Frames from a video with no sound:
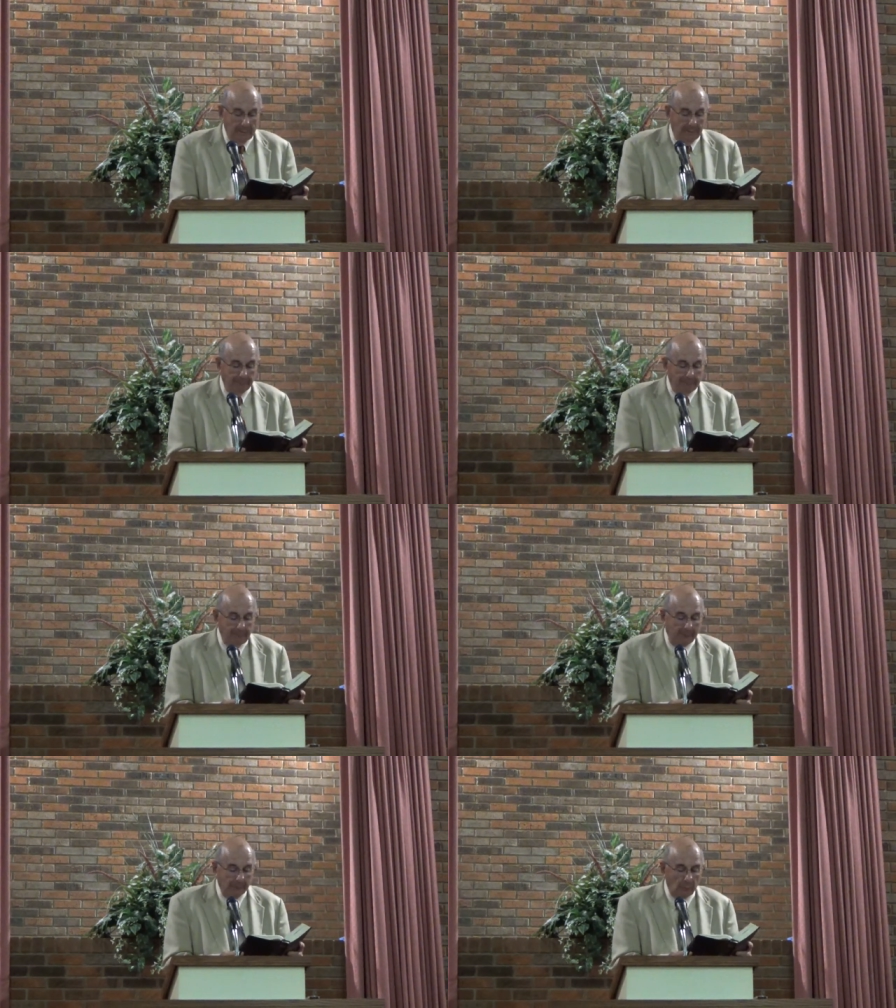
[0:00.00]
And the
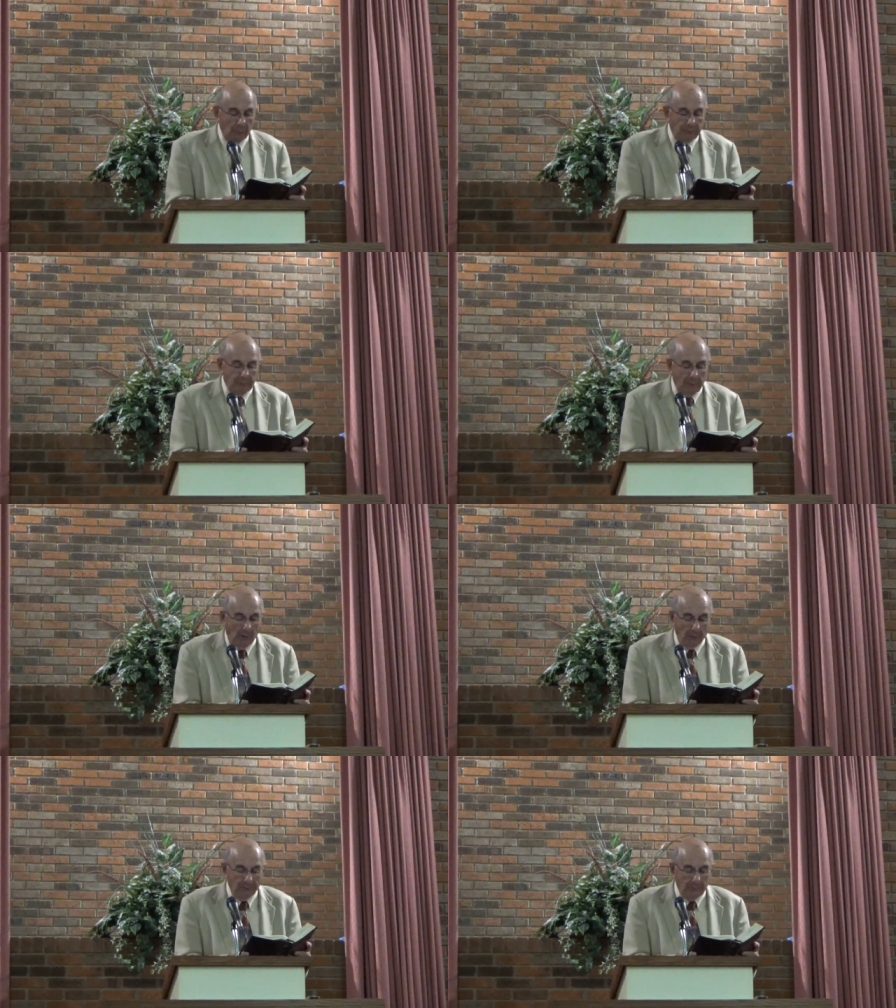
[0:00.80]
devils
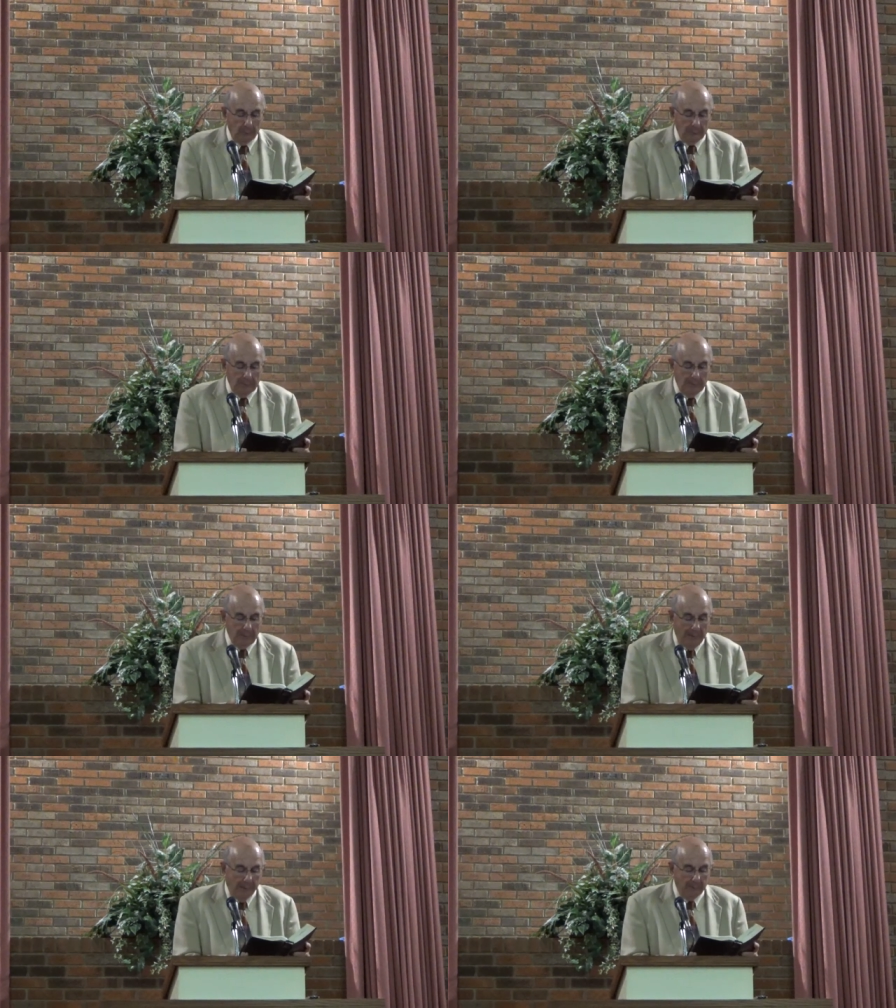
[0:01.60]
also
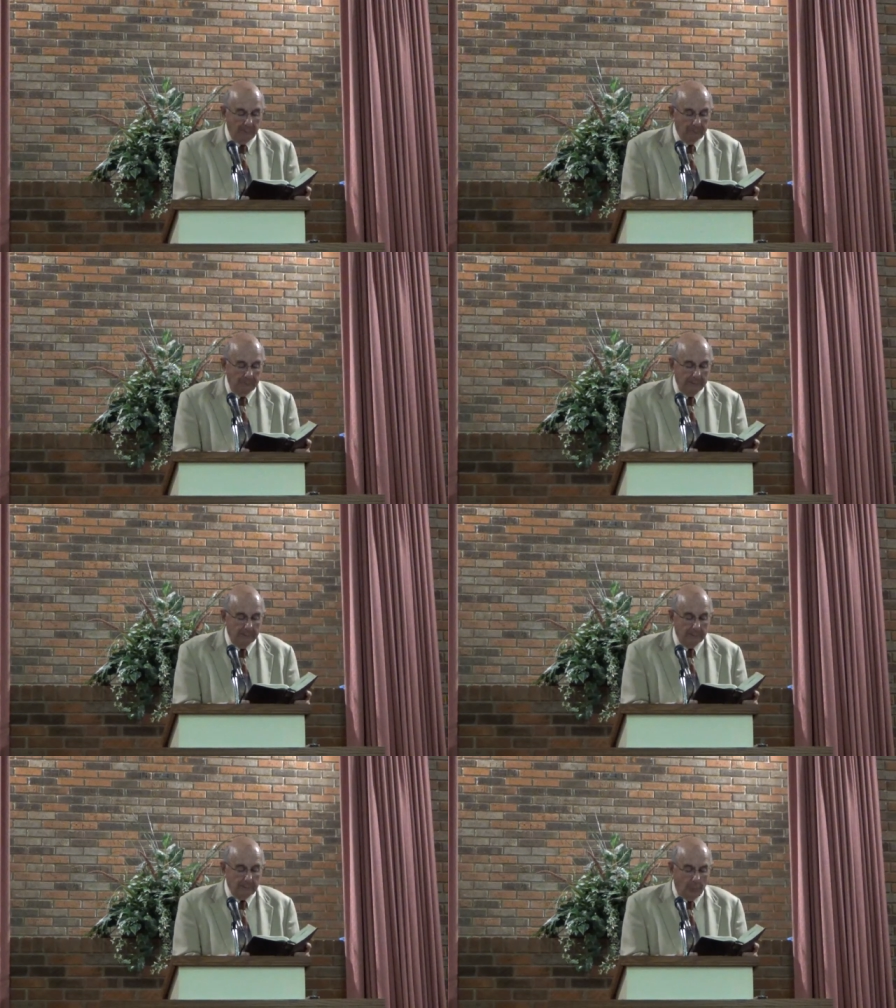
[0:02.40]
came out of many,